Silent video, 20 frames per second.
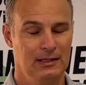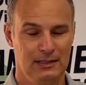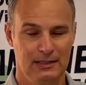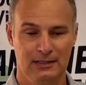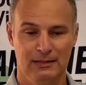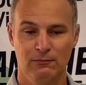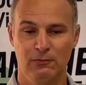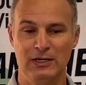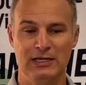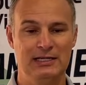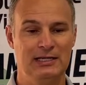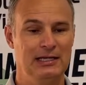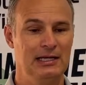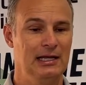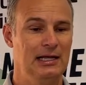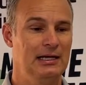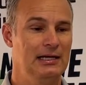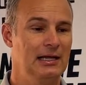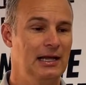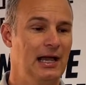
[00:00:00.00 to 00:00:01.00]
We
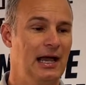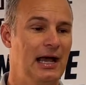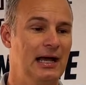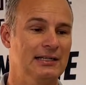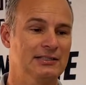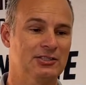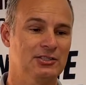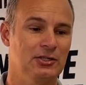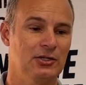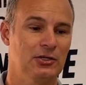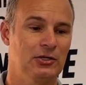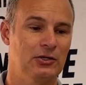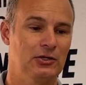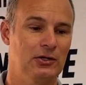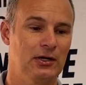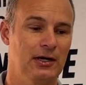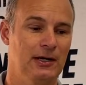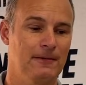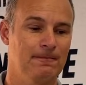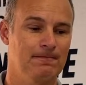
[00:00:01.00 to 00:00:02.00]
did, yeah.
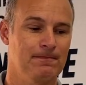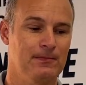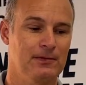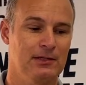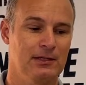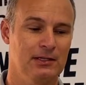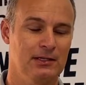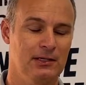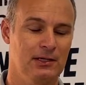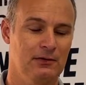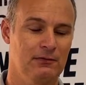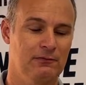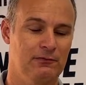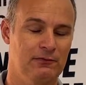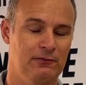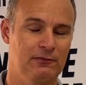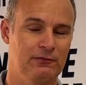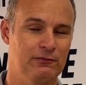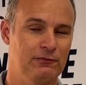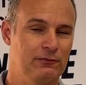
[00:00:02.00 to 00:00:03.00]
So,
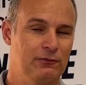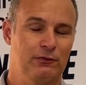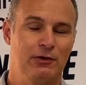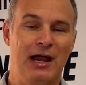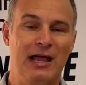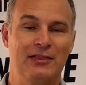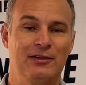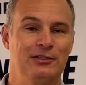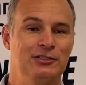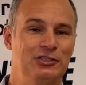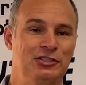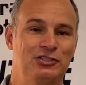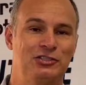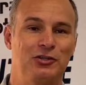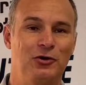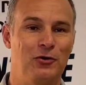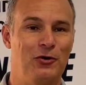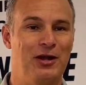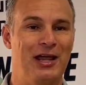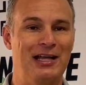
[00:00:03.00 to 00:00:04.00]
rather just
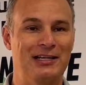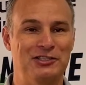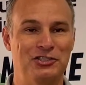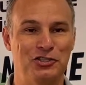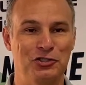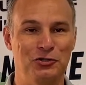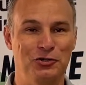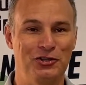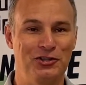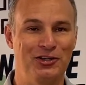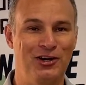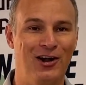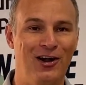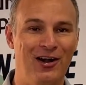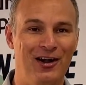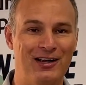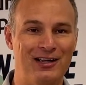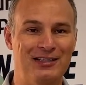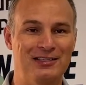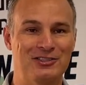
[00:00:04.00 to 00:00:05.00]
going out and shooting in the
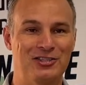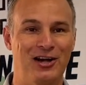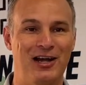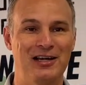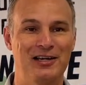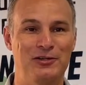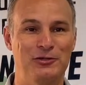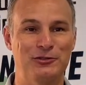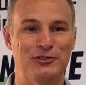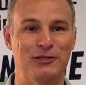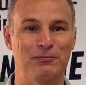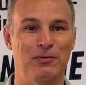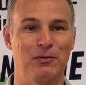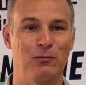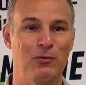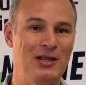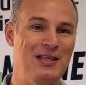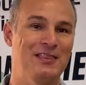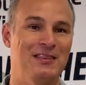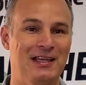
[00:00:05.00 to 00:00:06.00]
dark and trying to do something
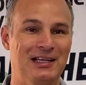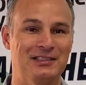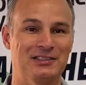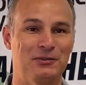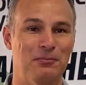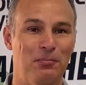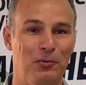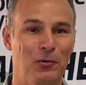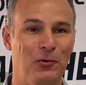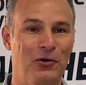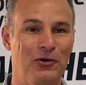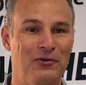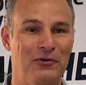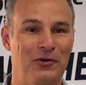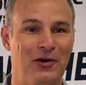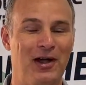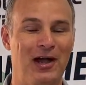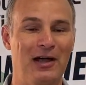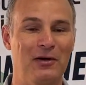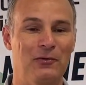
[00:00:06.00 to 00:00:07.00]
we think is important,
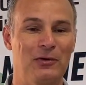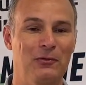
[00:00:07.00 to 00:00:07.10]
right?